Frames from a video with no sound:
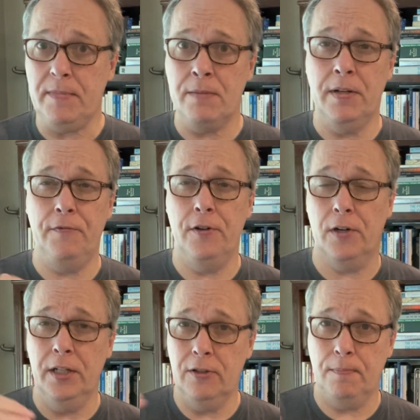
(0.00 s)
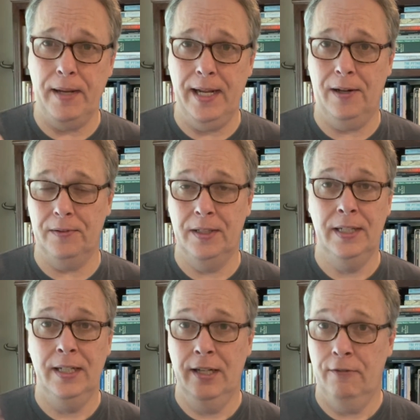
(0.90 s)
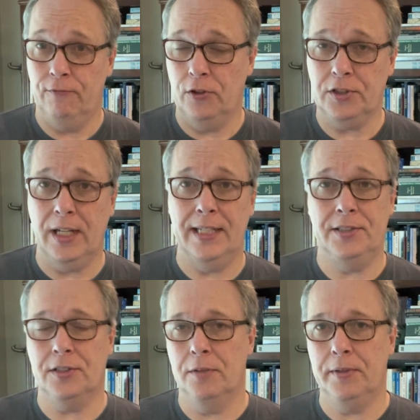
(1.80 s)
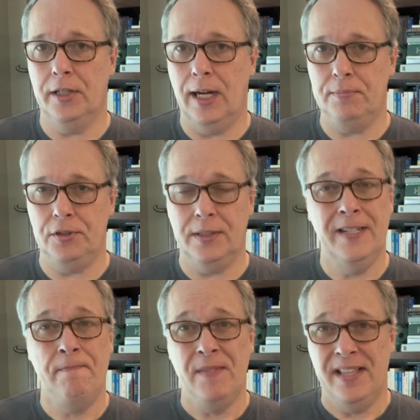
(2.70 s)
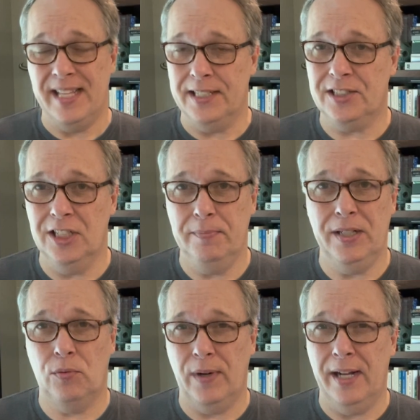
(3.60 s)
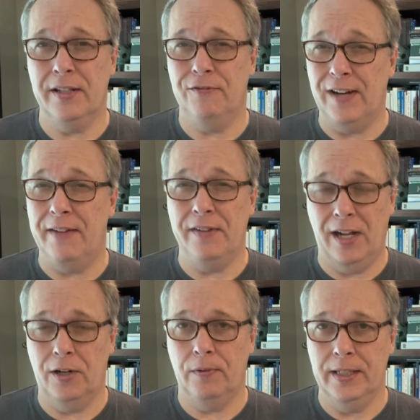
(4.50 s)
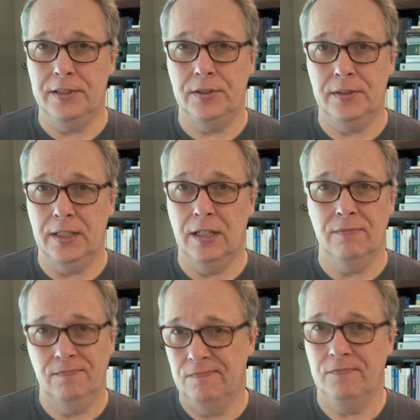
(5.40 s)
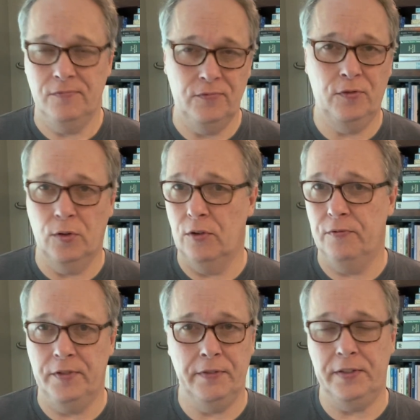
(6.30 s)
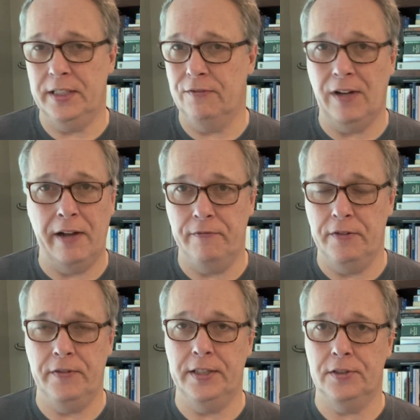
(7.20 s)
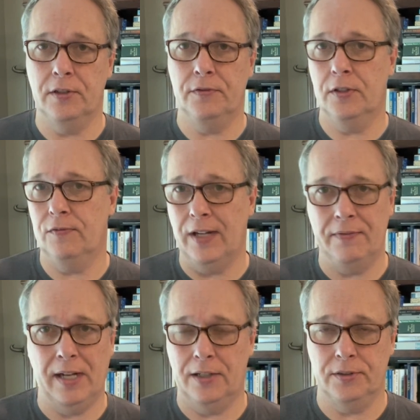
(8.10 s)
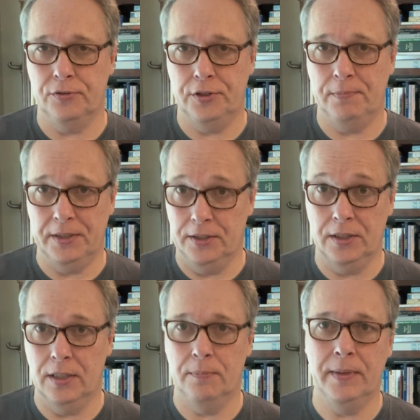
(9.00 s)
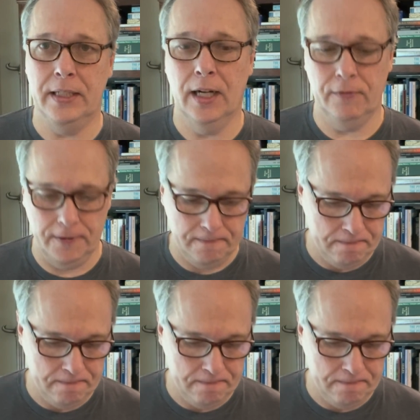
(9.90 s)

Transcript: But if you're under a pound, first class is going to be your option. That's going to be around the $5 range, you know, $4.50 to $5.50. So if you're $5 on shipping, you're going to be covered.